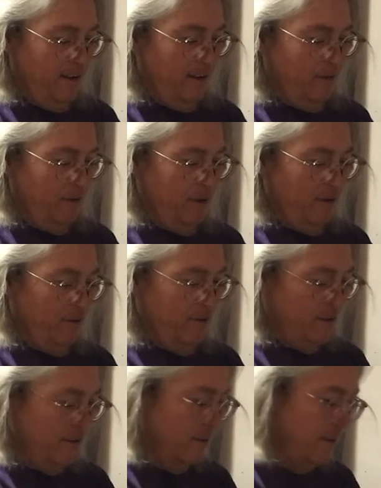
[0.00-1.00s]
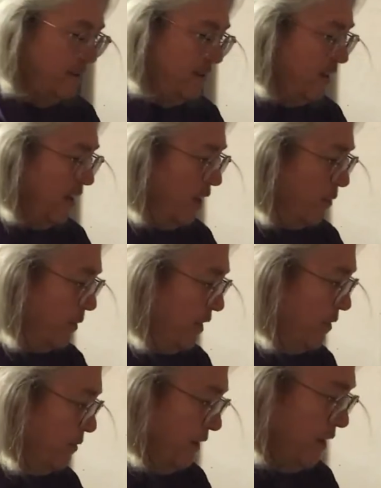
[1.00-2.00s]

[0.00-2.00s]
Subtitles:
No, we don't. We don't